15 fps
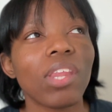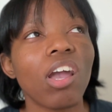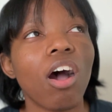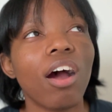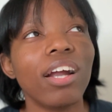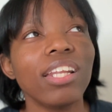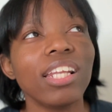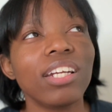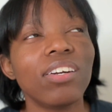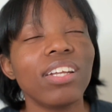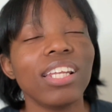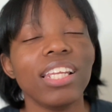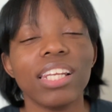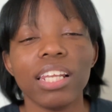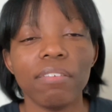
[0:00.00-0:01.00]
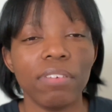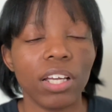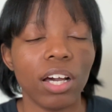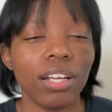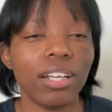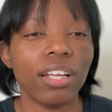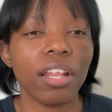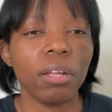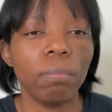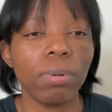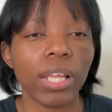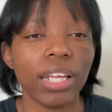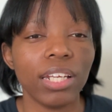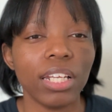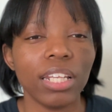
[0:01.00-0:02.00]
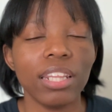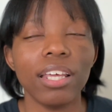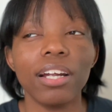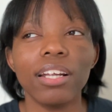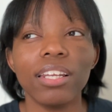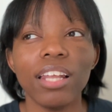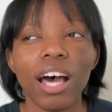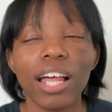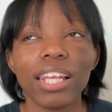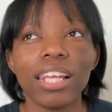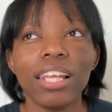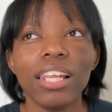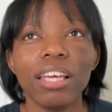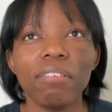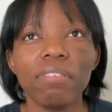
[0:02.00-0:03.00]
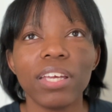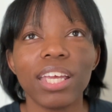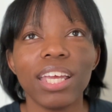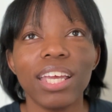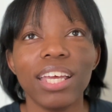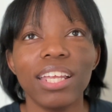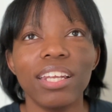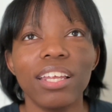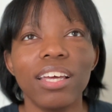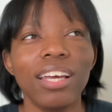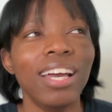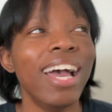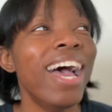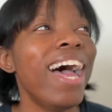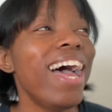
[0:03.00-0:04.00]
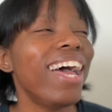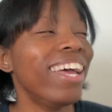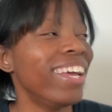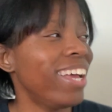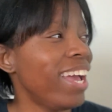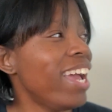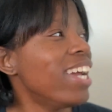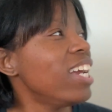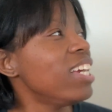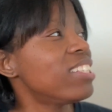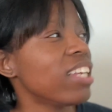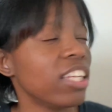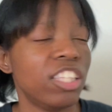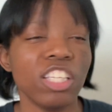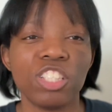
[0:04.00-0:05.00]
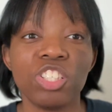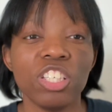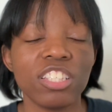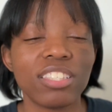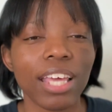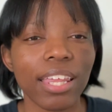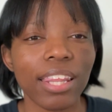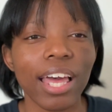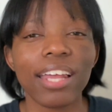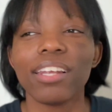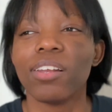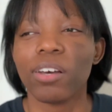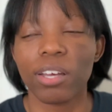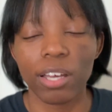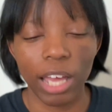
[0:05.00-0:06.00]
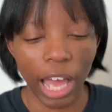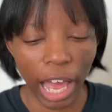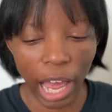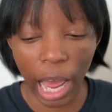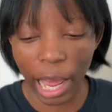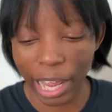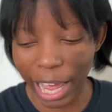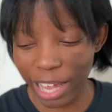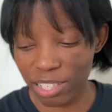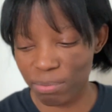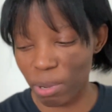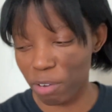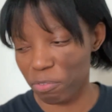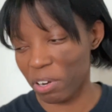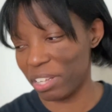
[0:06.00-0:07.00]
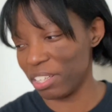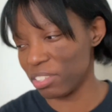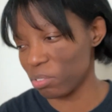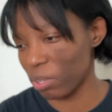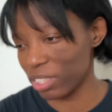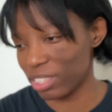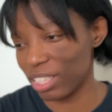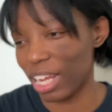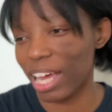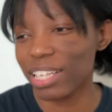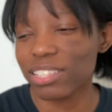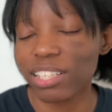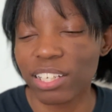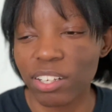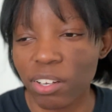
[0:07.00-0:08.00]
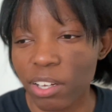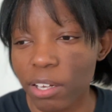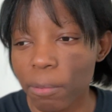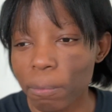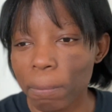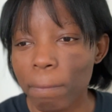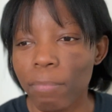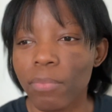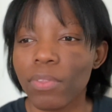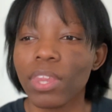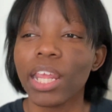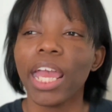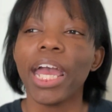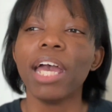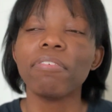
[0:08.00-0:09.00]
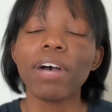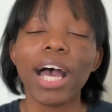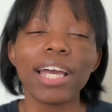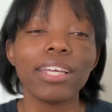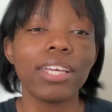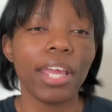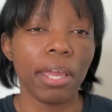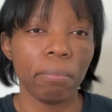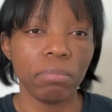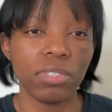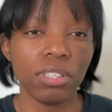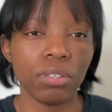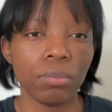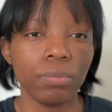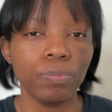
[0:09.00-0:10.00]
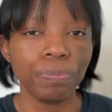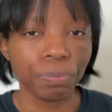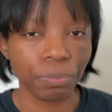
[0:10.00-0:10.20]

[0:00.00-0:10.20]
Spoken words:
are literally living on another planet. They're not living in... He's like, did she say that? Look, I asked my friend this question. I said, look, if I came to you